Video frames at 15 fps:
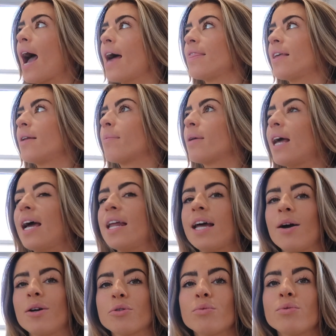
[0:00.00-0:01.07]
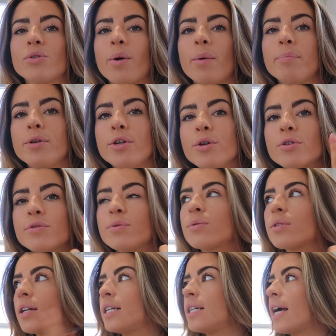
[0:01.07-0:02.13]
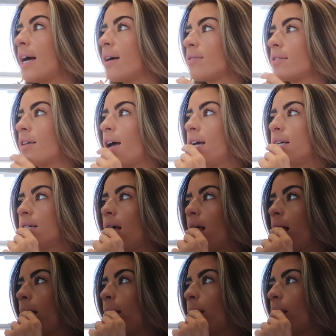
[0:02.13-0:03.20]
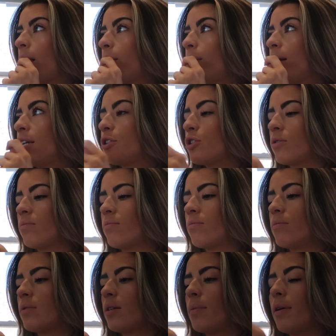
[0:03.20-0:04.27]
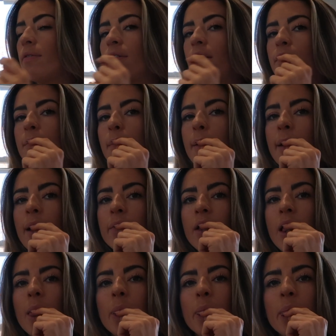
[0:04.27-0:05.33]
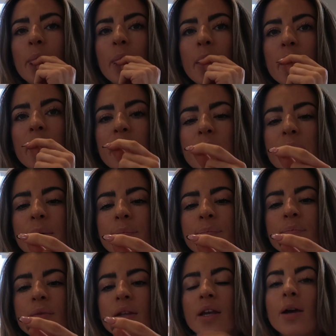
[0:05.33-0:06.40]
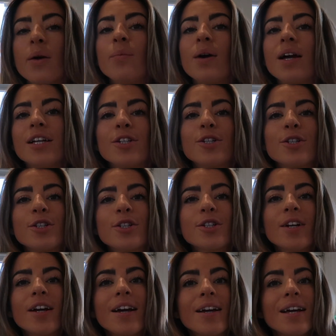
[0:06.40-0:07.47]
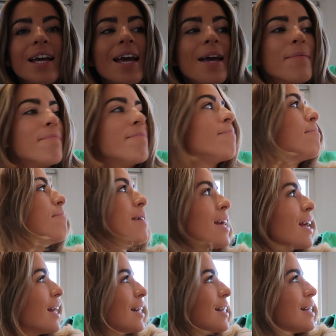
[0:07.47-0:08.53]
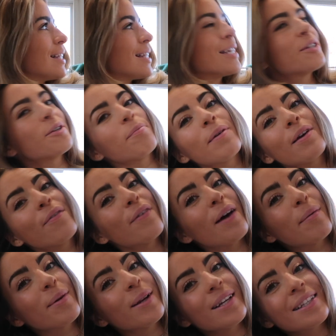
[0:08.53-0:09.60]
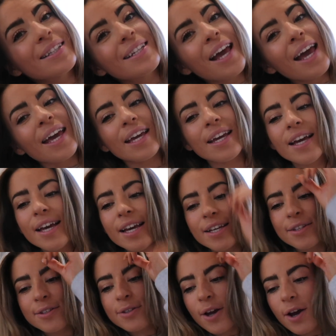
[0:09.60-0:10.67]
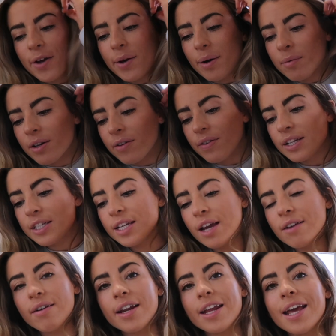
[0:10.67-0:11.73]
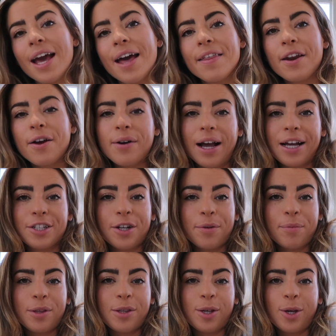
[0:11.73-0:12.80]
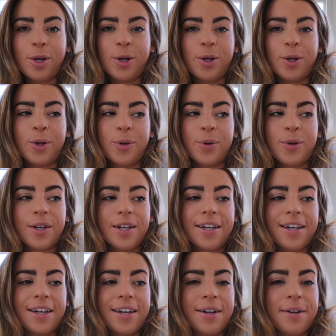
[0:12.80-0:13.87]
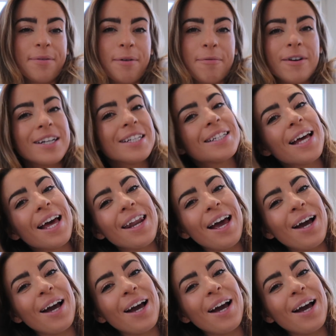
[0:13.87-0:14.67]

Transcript: and then I'm going to head out. It's also a beautiful sunny day outside, which is a bit of fluff in my mouth, Ugh. which means it should be a fabulous day. So I'm going to finish getting ready, and then I'll catch up with you when we're ready to head